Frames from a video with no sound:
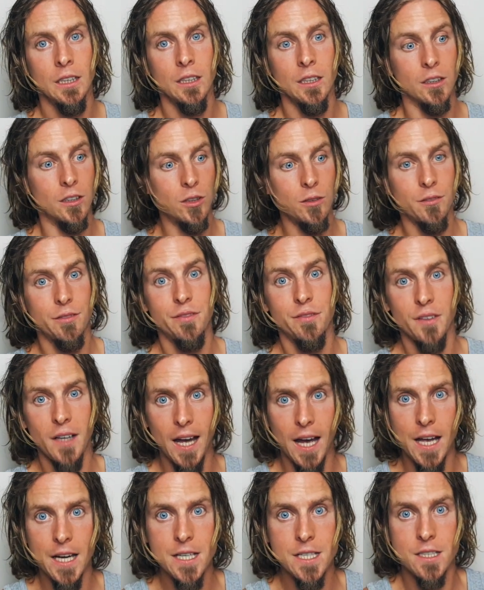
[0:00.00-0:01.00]
You know,
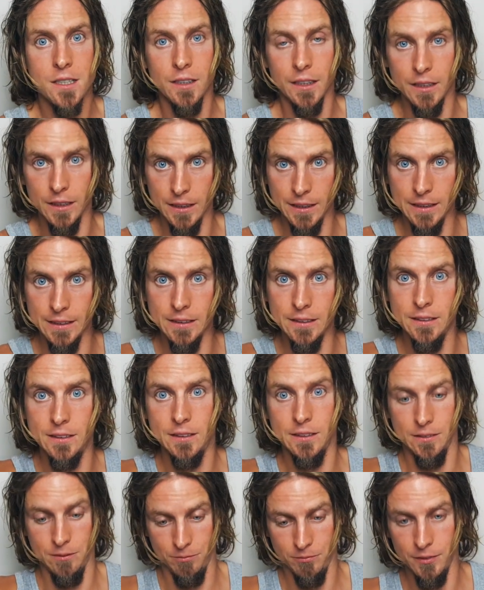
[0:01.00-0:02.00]
fat
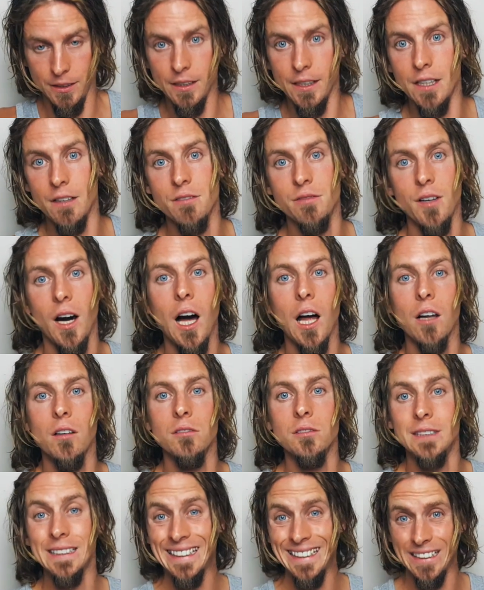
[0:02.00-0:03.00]
is
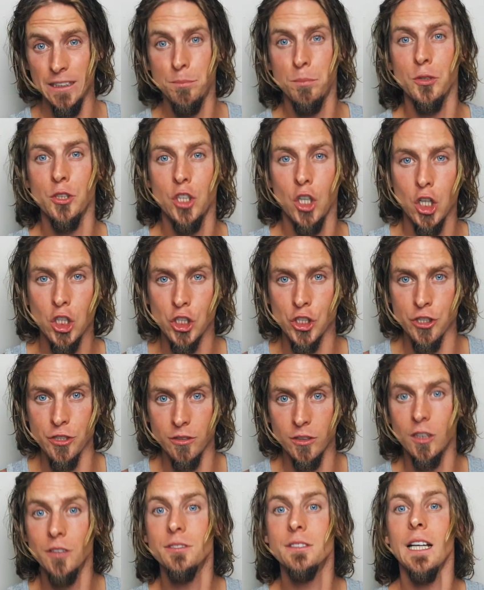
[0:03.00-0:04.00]
involved in the
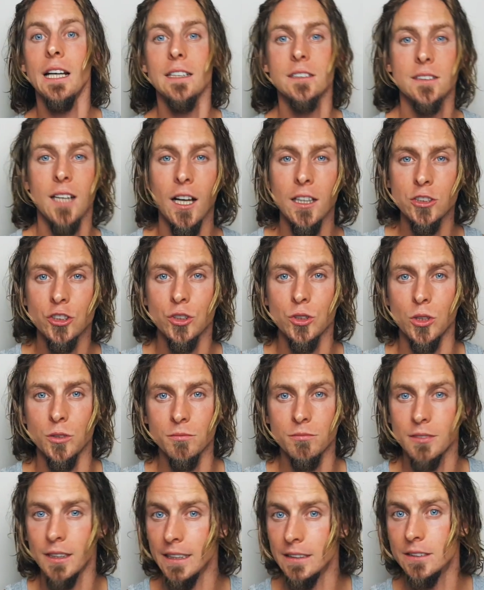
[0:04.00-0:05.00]
production of
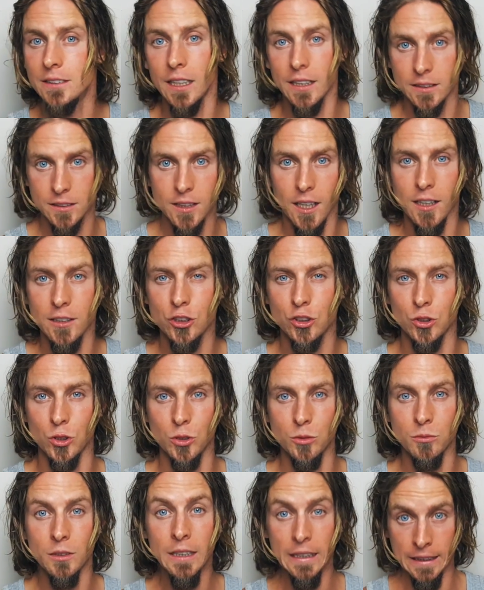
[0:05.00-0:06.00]
testosterone, and
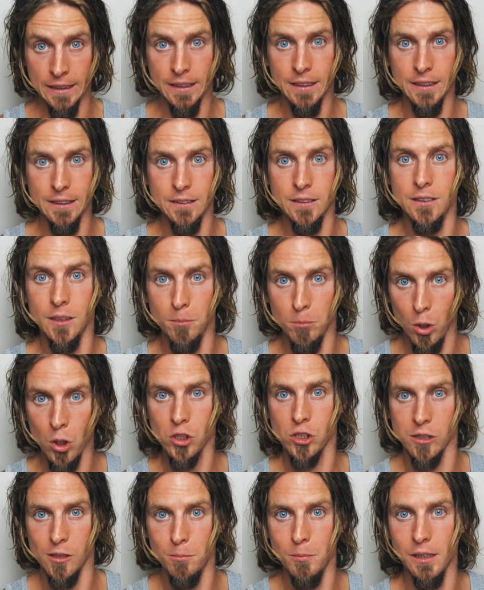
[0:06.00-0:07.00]
testosterone is a
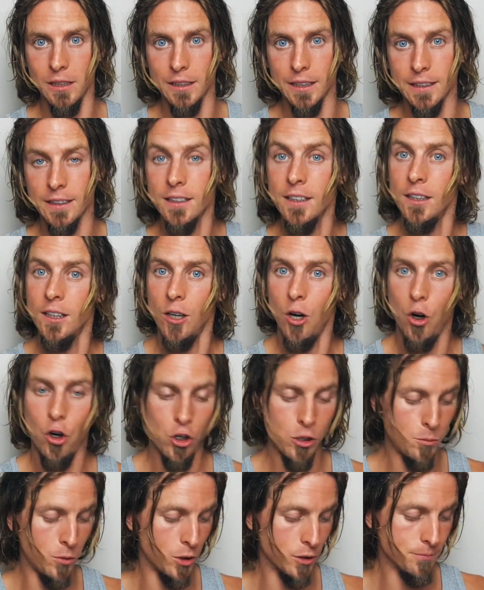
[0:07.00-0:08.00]
muscle building
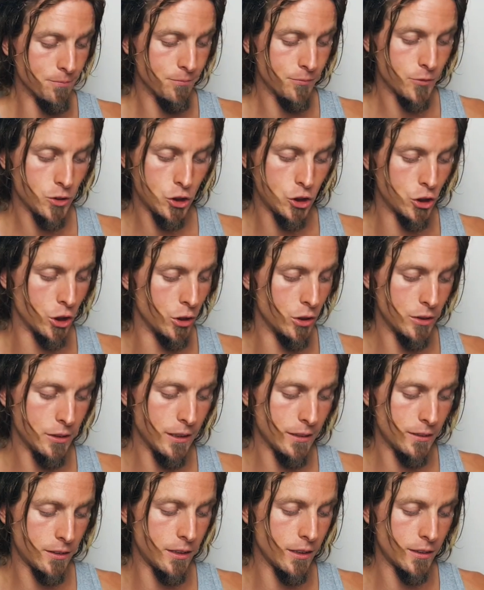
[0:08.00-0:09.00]
hormone. So
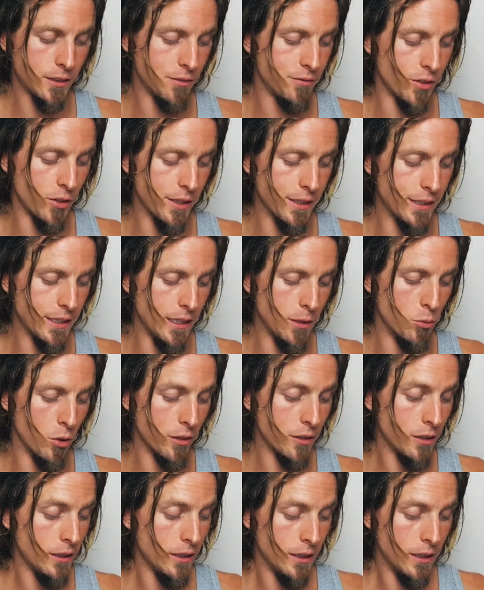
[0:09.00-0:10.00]
that's a very key
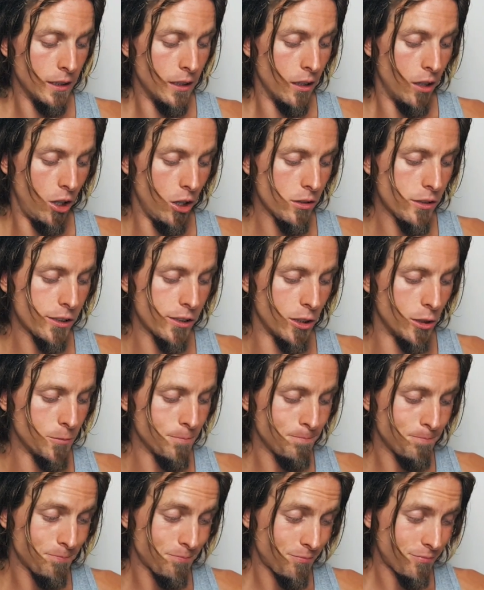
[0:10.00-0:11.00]
one.
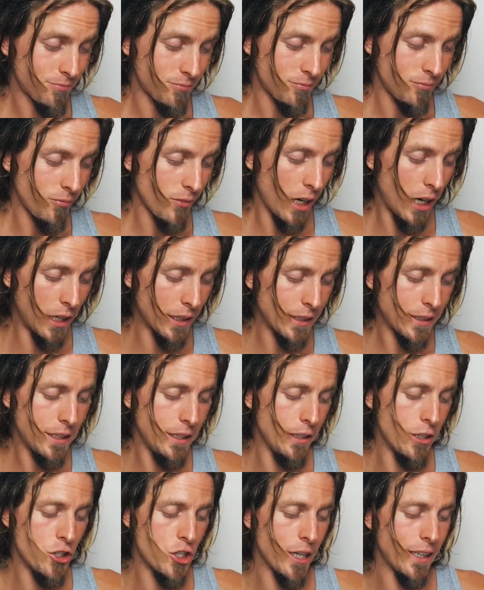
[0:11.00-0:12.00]
Also, on a
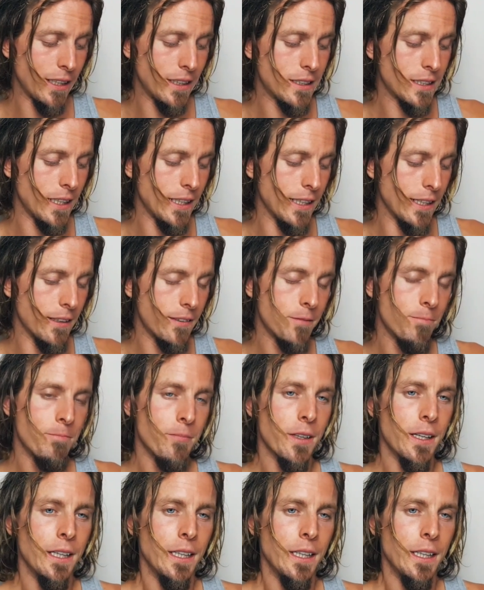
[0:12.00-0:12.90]
ketogenic diet,